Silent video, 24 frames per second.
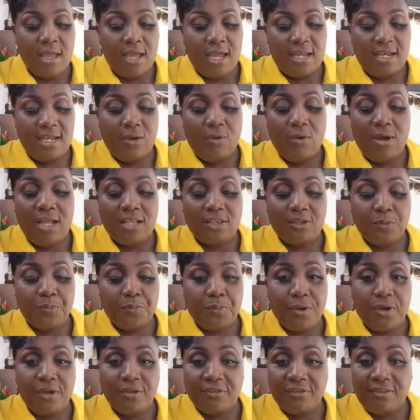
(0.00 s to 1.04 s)
And I want to
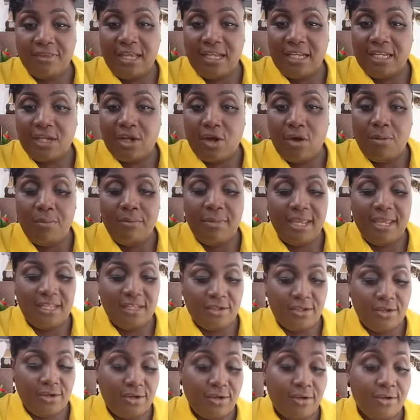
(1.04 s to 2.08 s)
personally
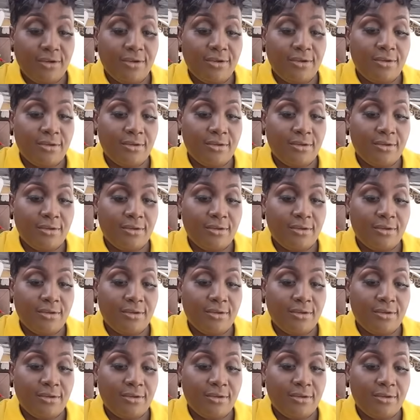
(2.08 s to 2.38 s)
commend her.